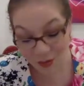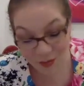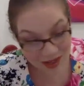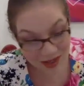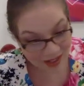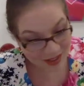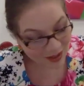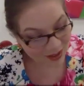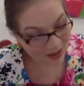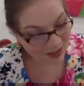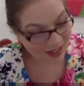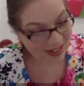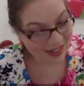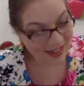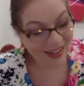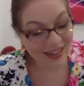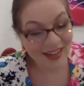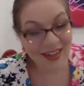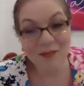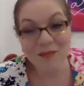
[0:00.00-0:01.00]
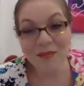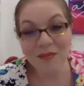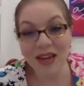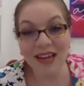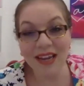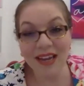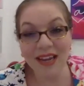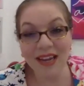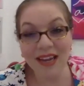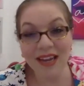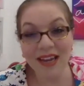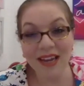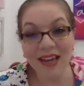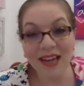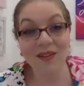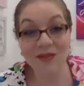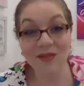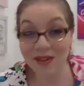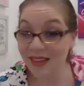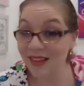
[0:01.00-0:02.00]
much, and he makes
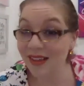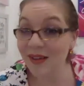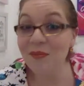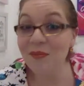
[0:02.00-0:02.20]
everything